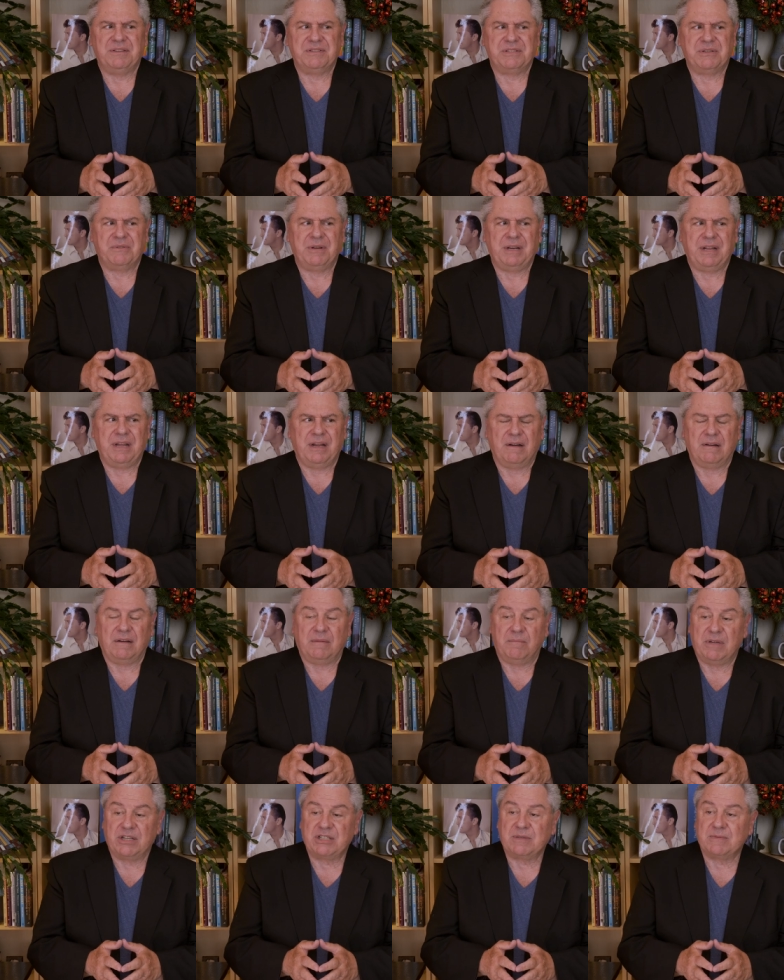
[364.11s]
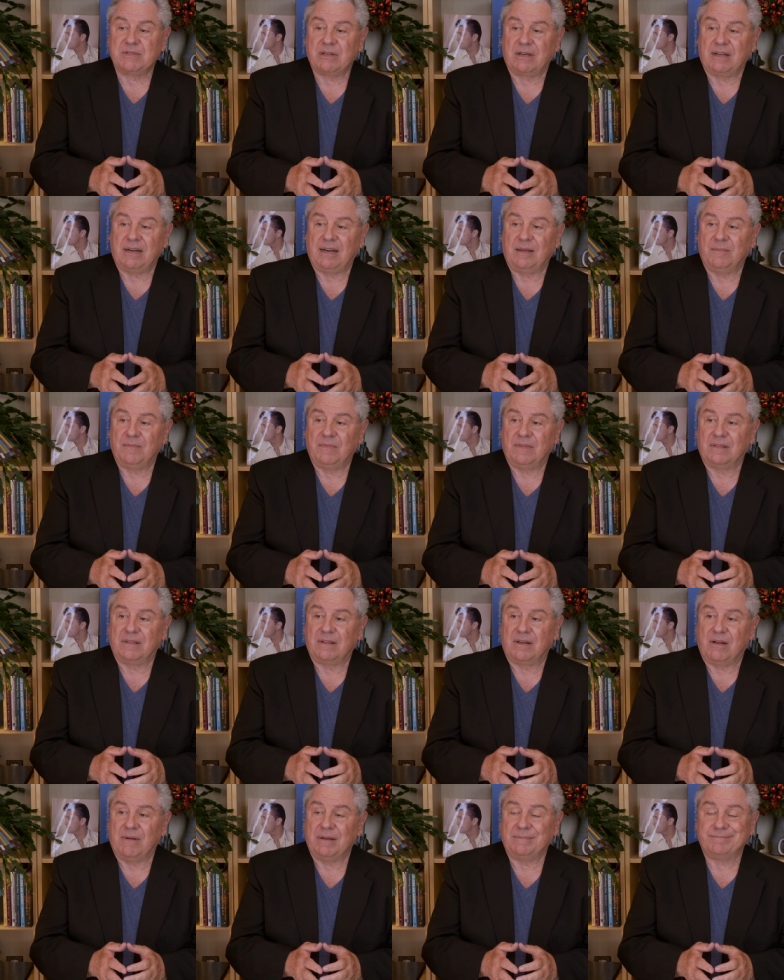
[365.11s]
you doing here? And Mitchum's looking at him
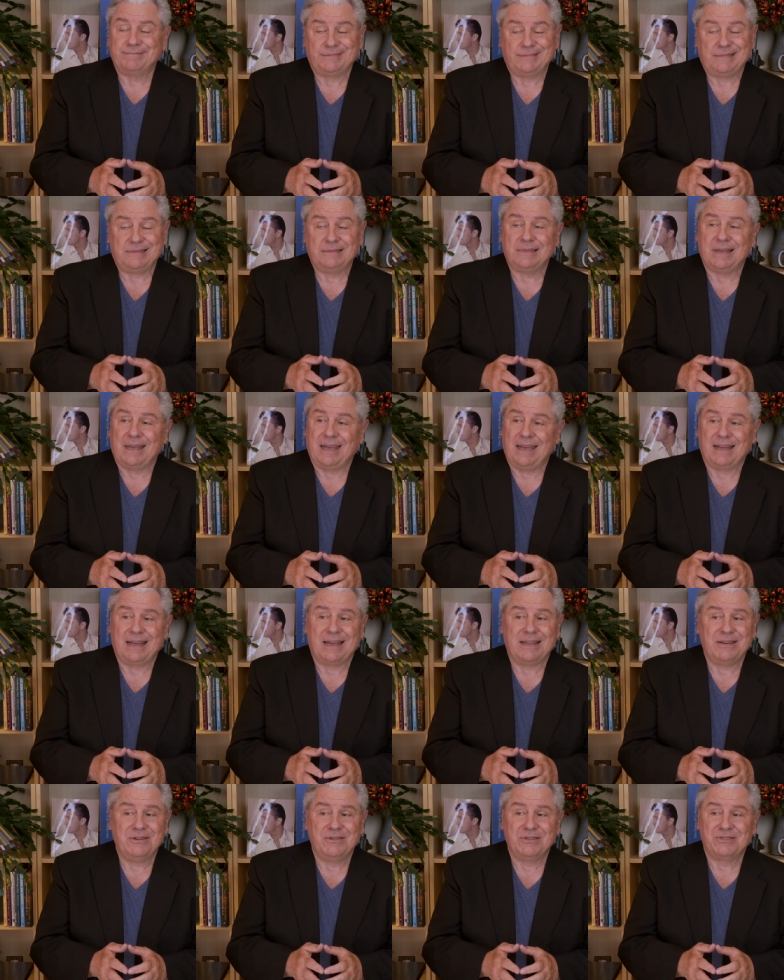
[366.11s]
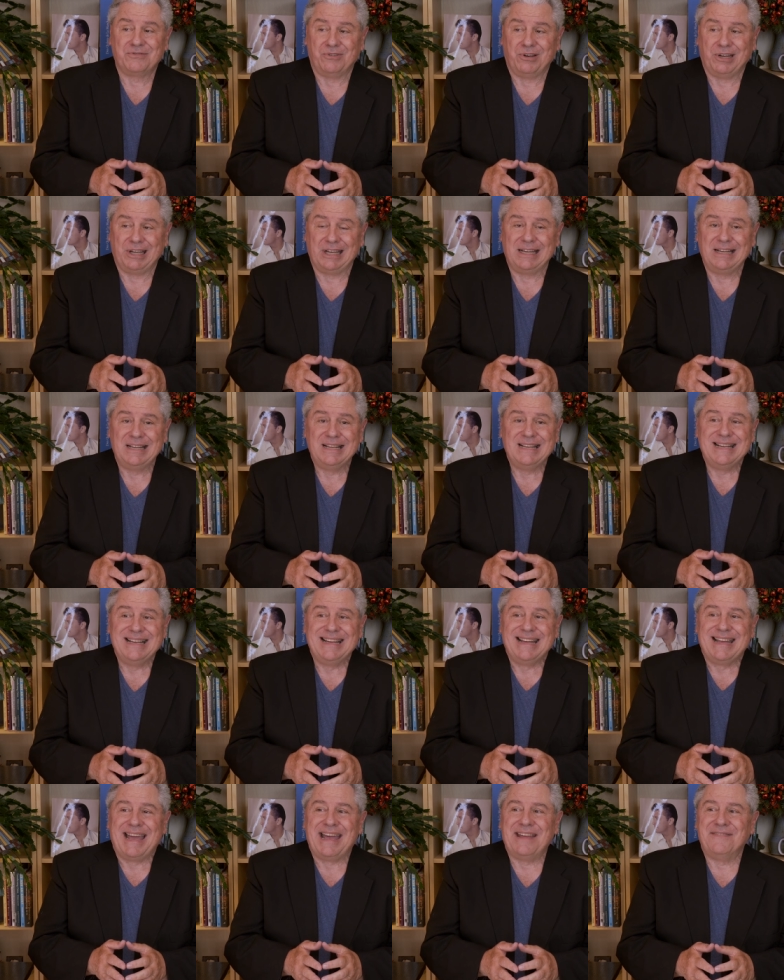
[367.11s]
going, I got news for you.
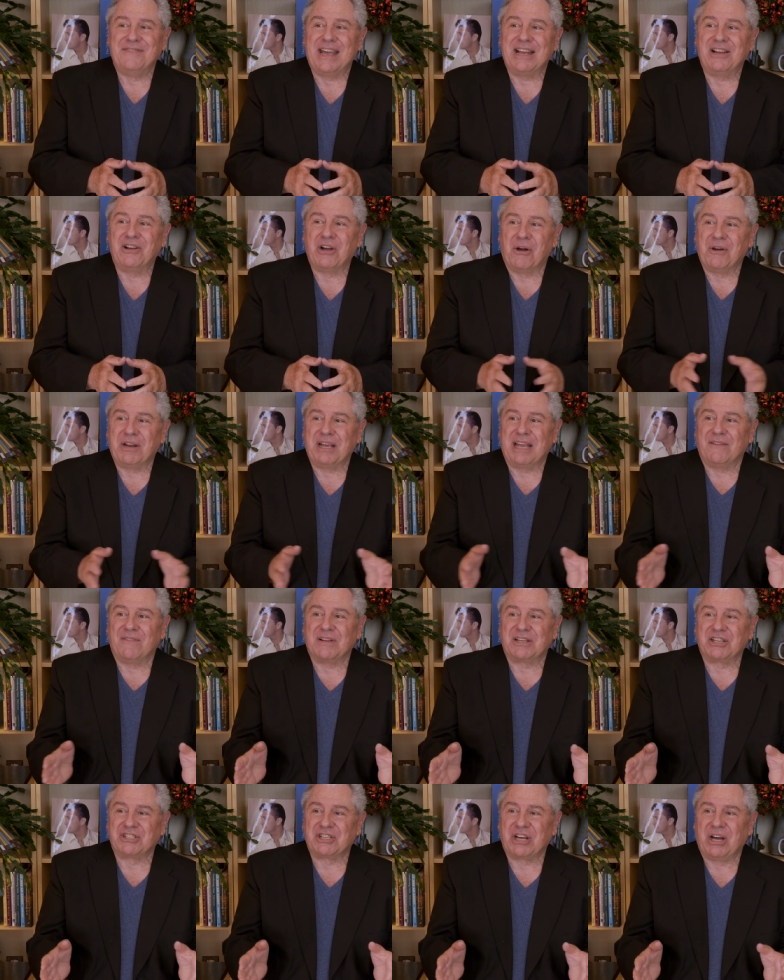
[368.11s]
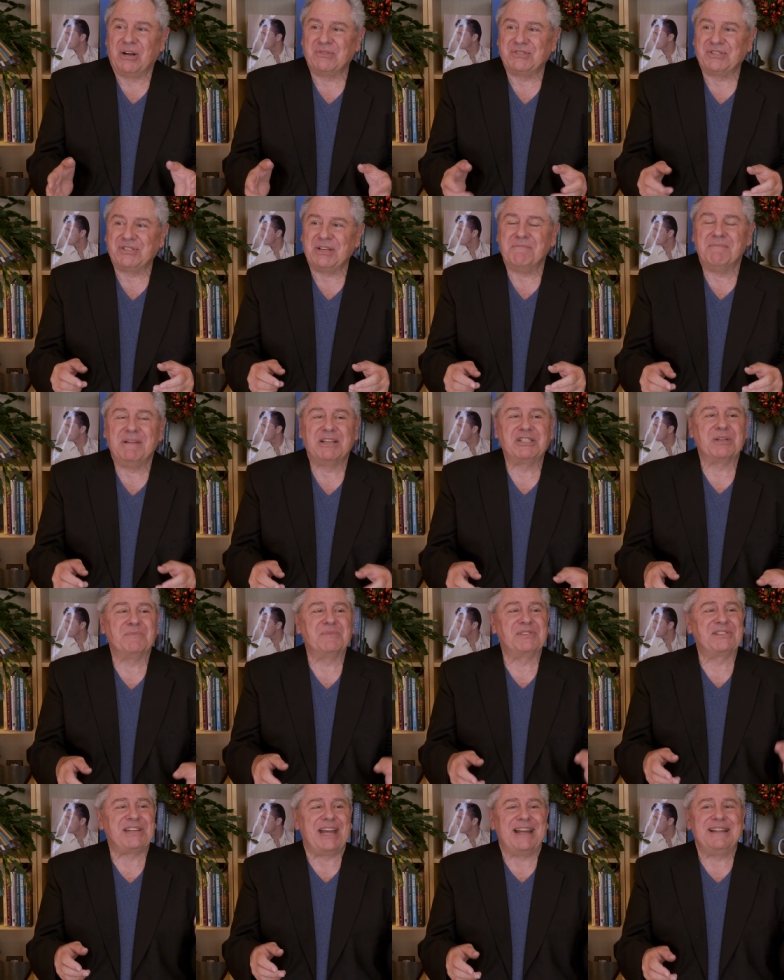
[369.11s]
And they go to give a toast, and Mitchum
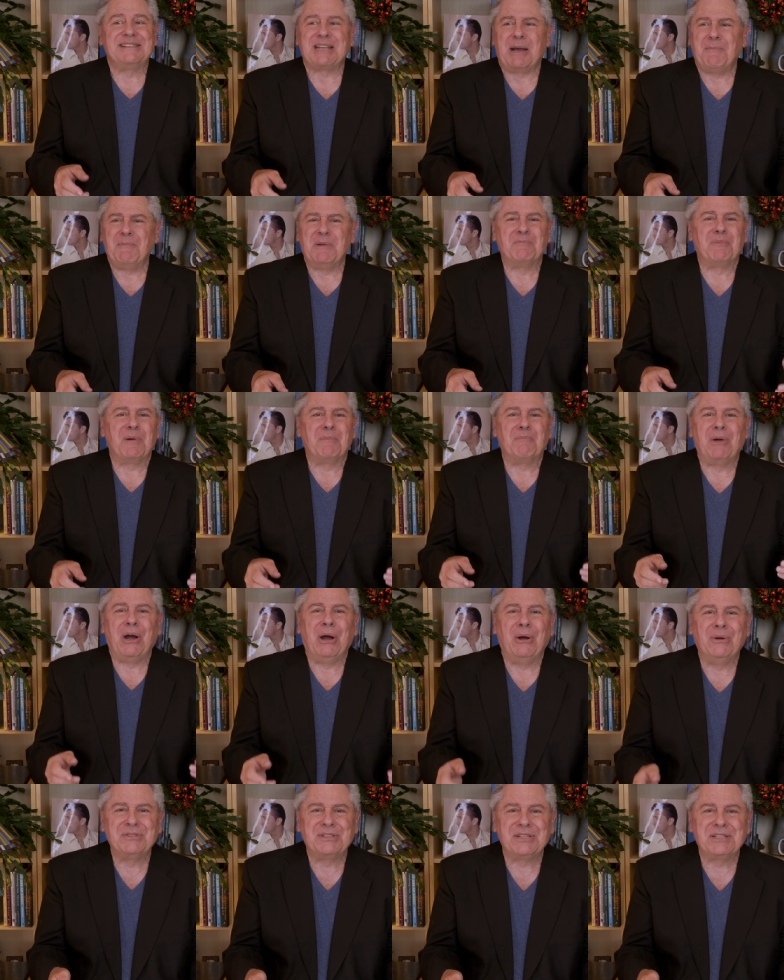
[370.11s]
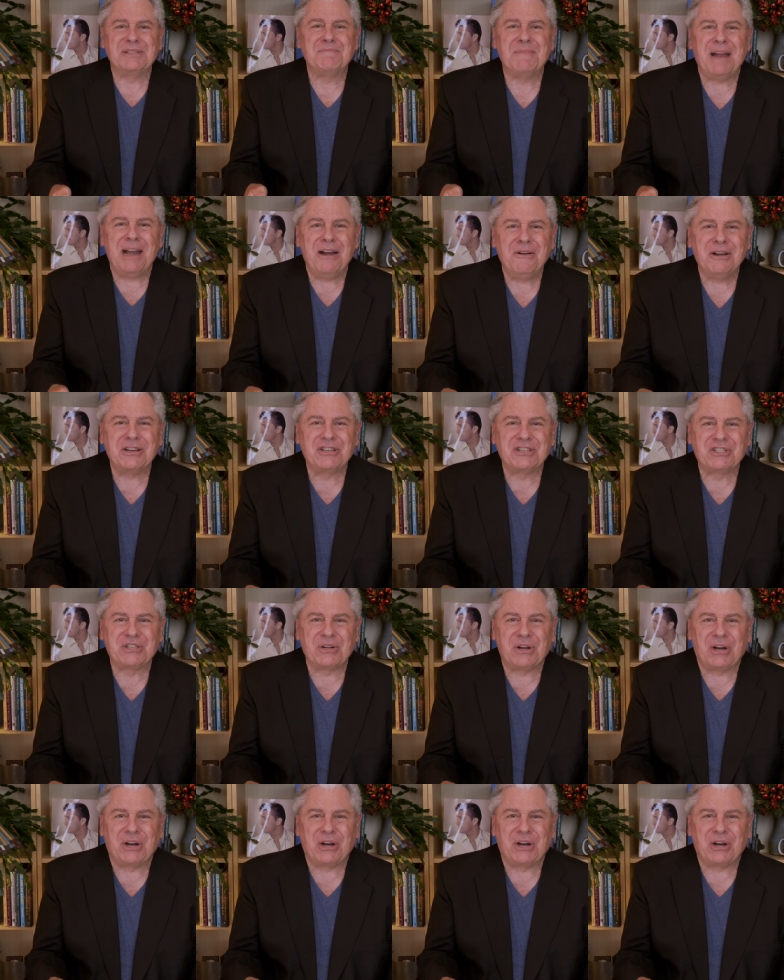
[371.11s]
stands up and proposes marriage to